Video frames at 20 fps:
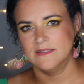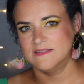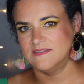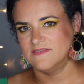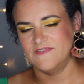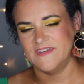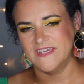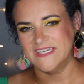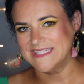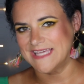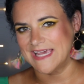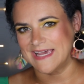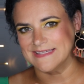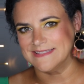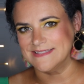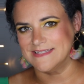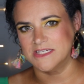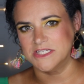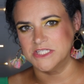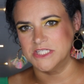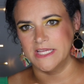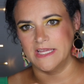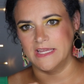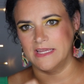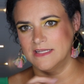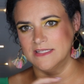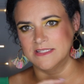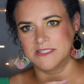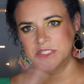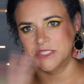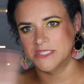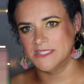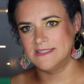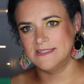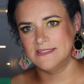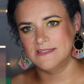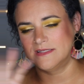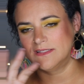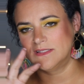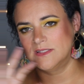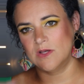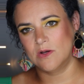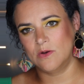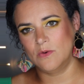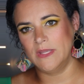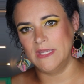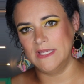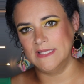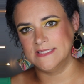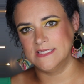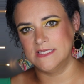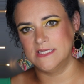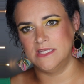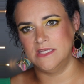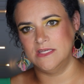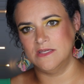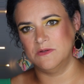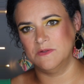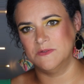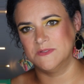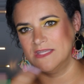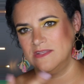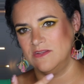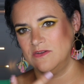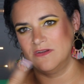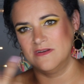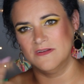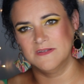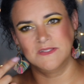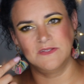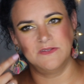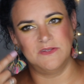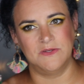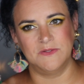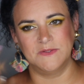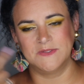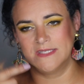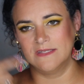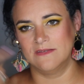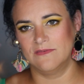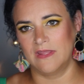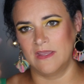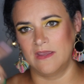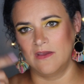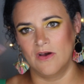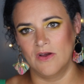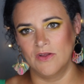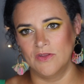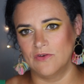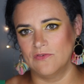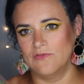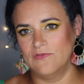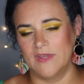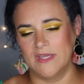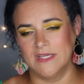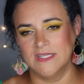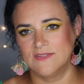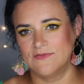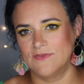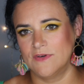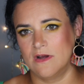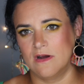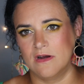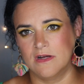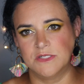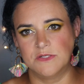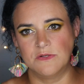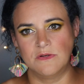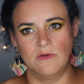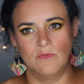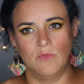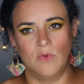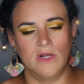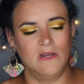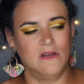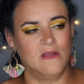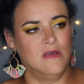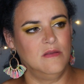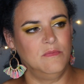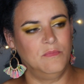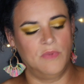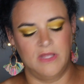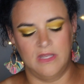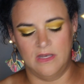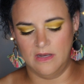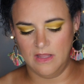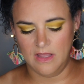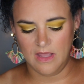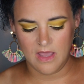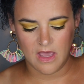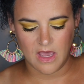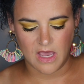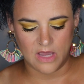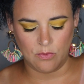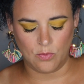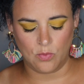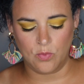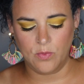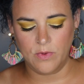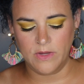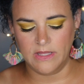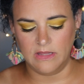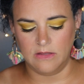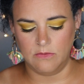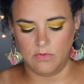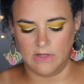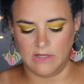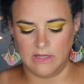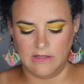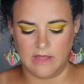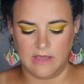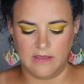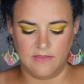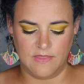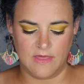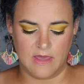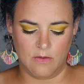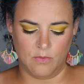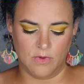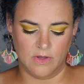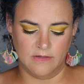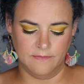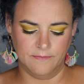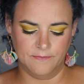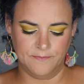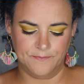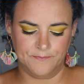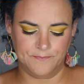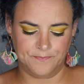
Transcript: It's a fantastic shade. It's just so easy to use and you can also use it like on your face for contour and whatnot, but I really, really like that one.